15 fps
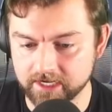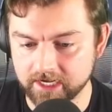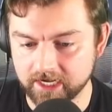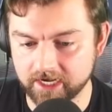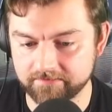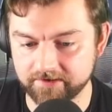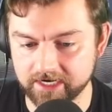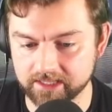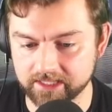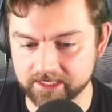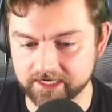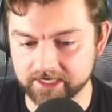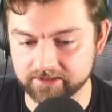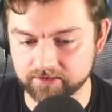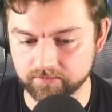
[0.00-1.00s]
have
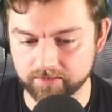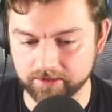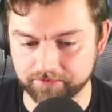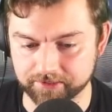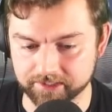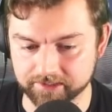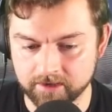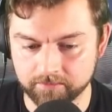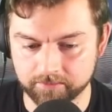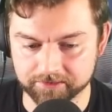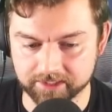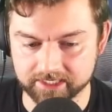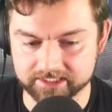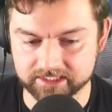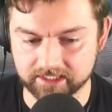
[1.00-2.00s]
alienated the wealthy. With the
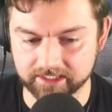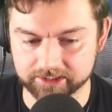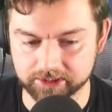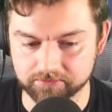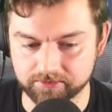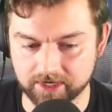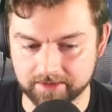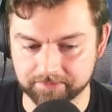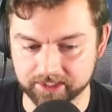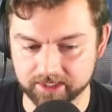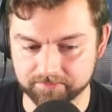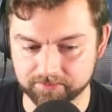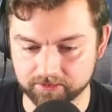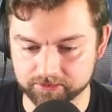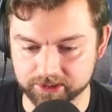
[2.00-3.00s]
next election rapidly
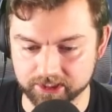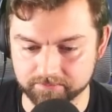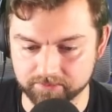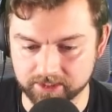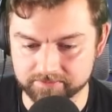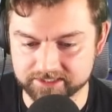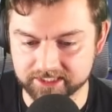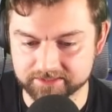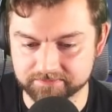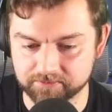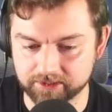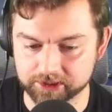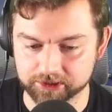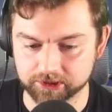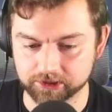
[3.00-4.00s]
approaching, perhaps
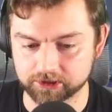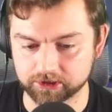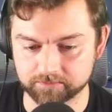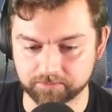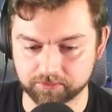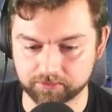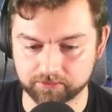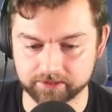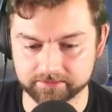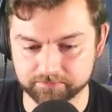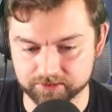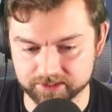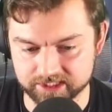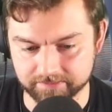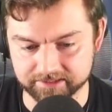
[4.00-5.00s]
desperation could
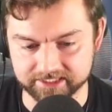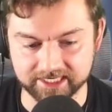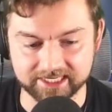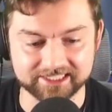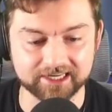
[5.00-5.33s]
precipitate